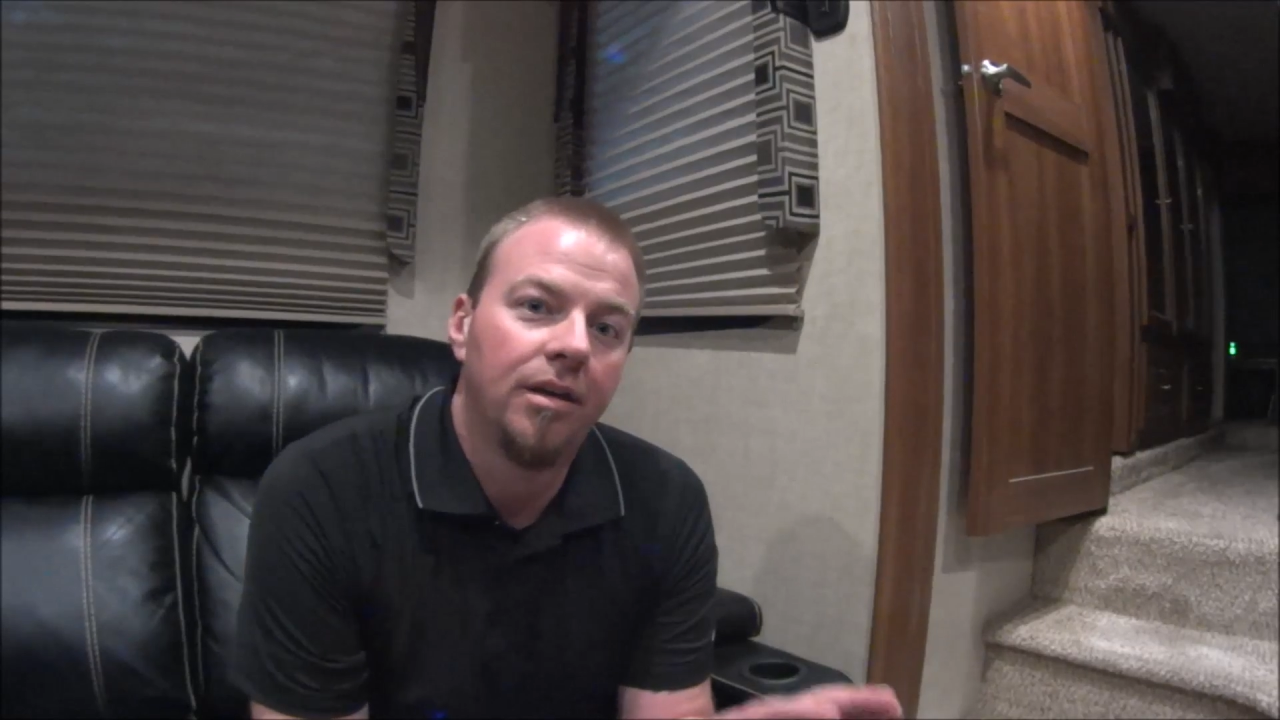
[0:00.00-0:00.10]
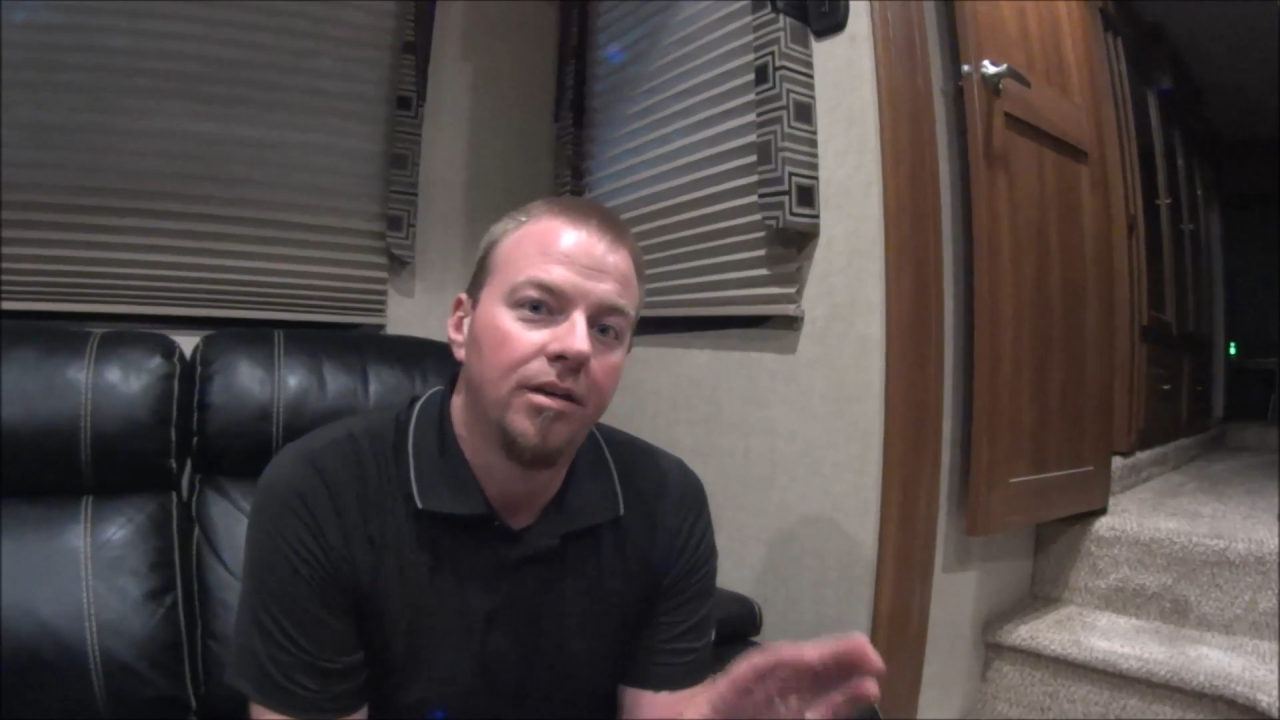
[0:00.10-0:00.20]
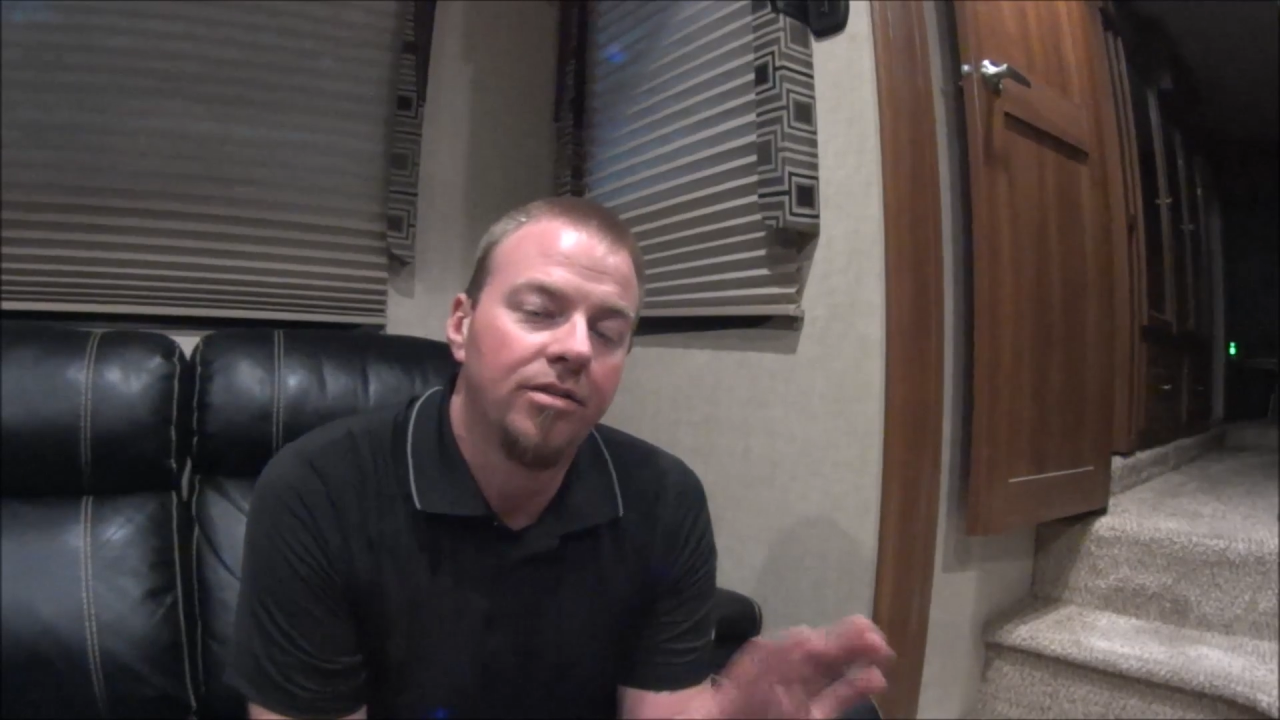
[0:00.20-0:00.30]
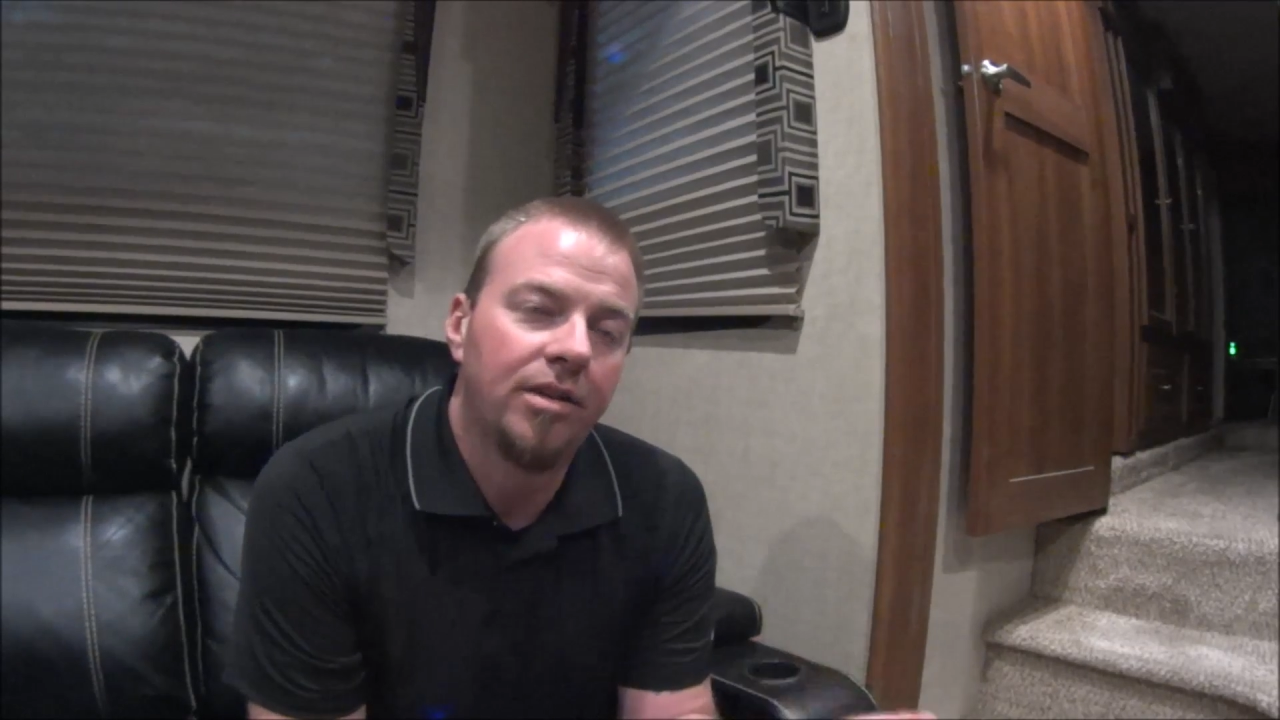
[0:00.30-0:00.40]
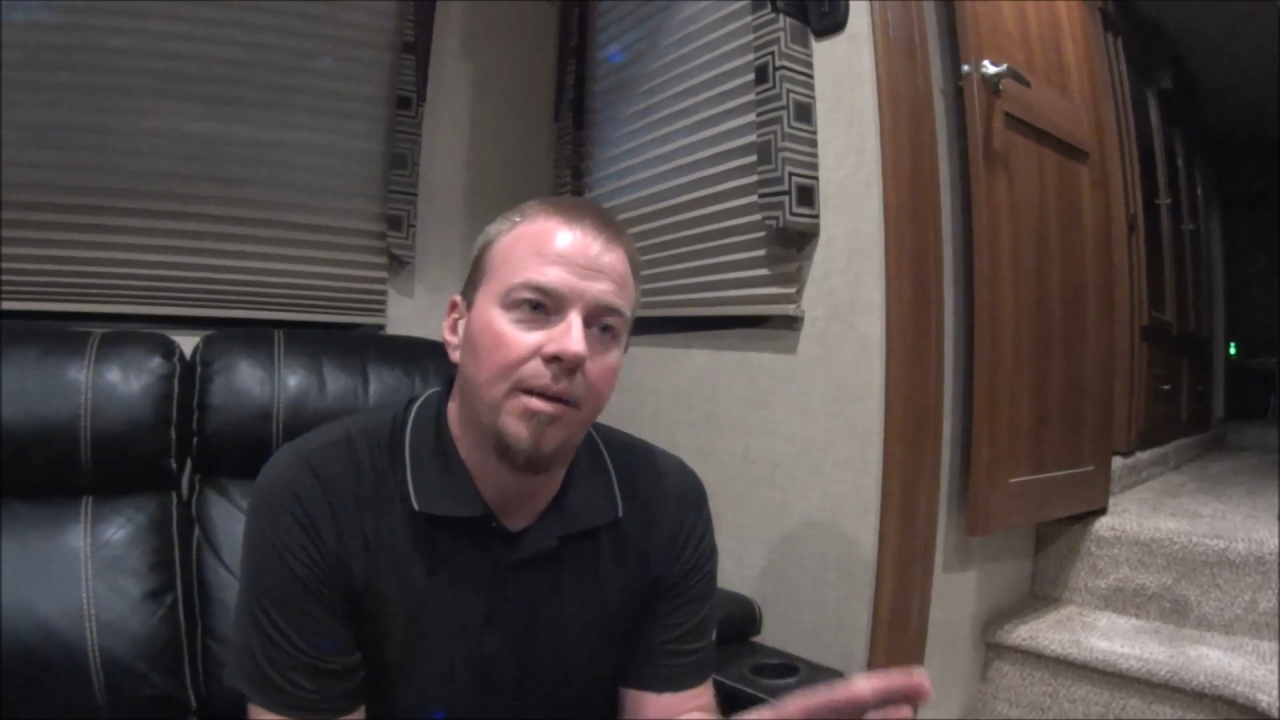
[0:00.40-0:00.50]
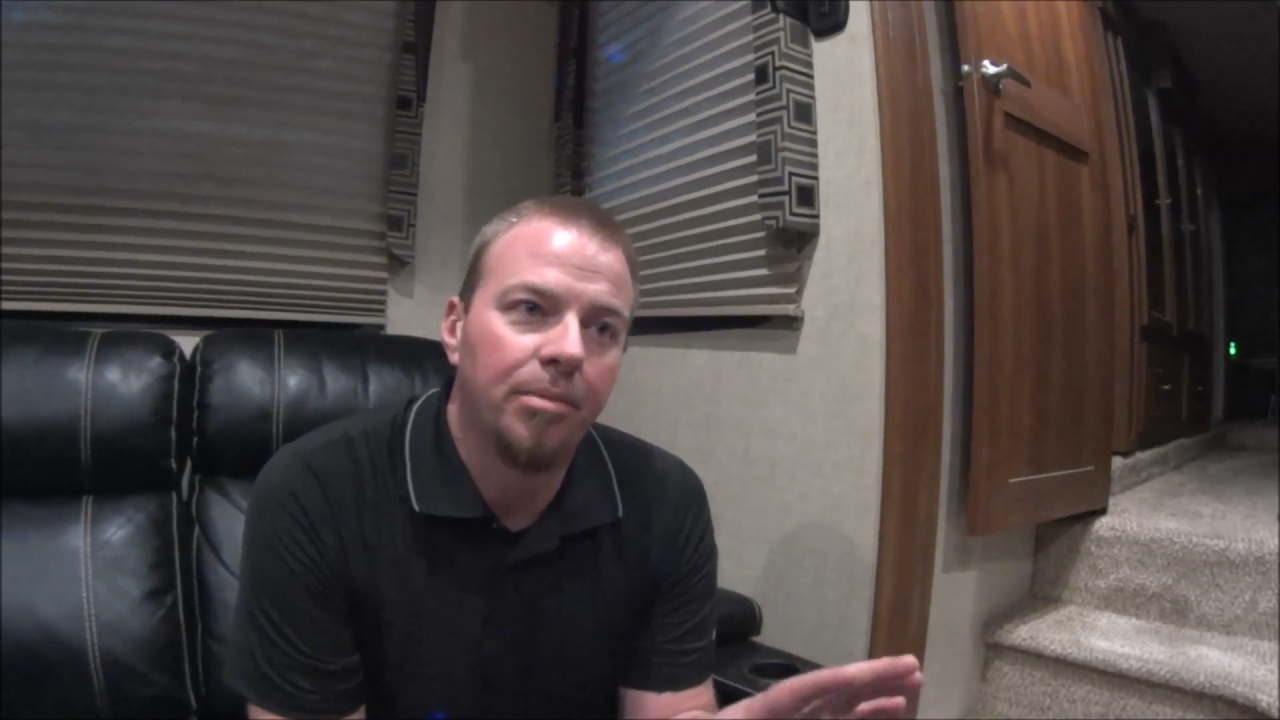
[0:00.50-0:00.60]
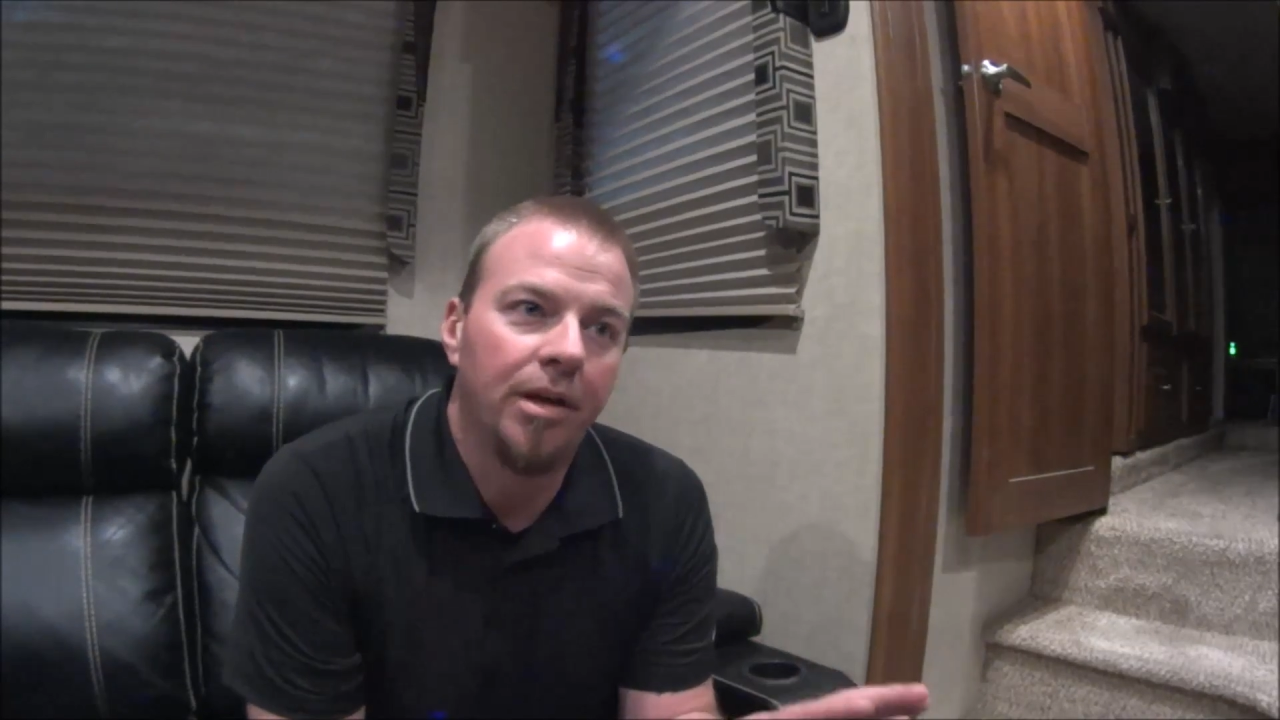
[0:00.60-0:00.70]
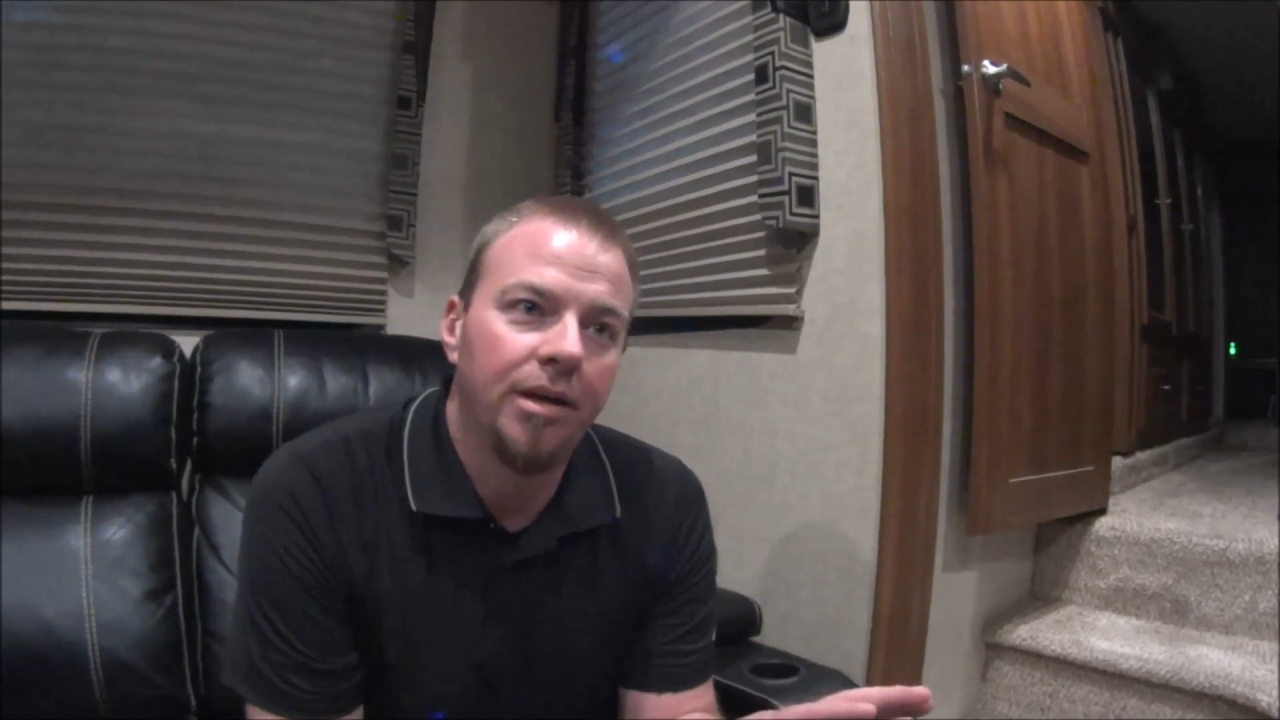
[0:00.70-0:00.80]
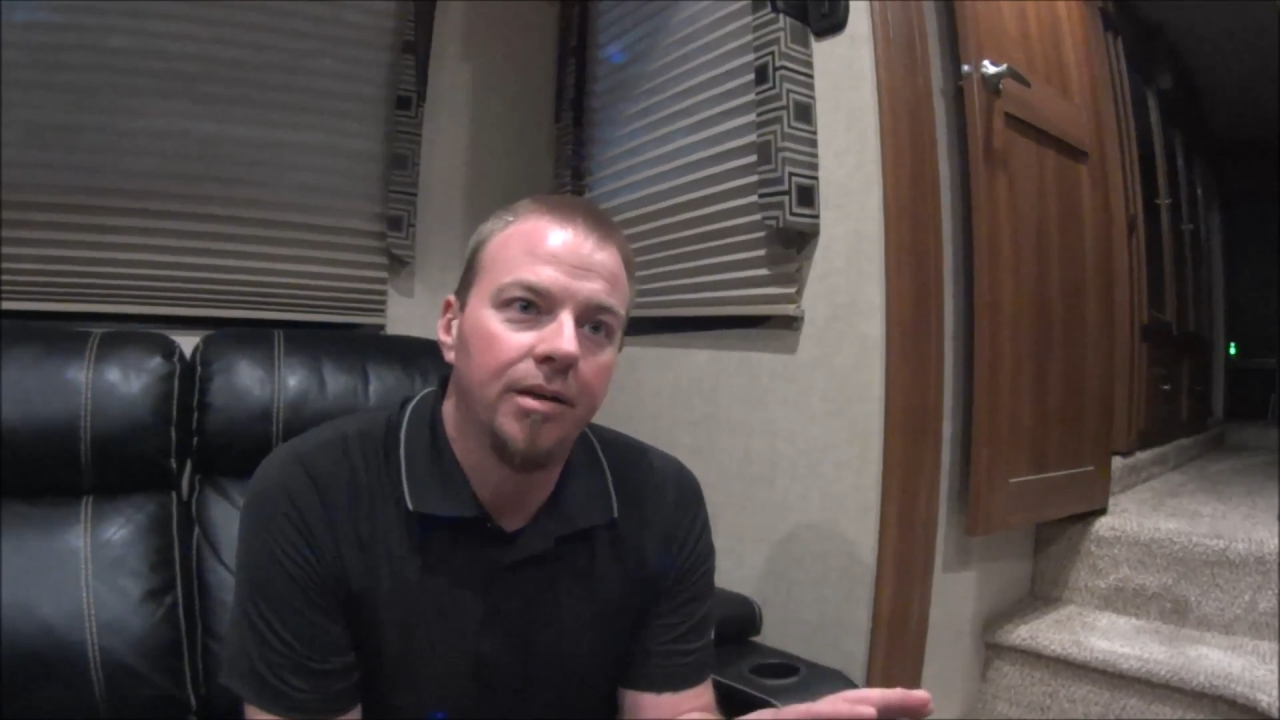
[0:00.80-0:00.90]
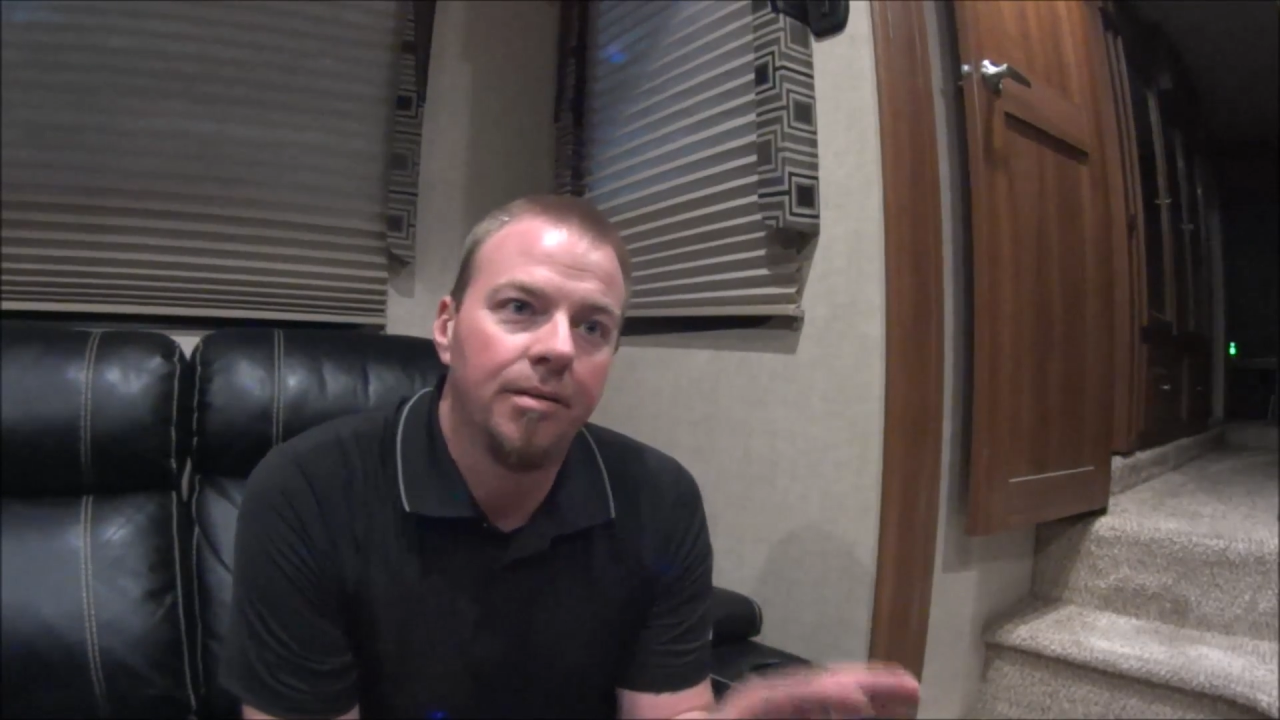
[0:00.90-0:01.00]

stoplight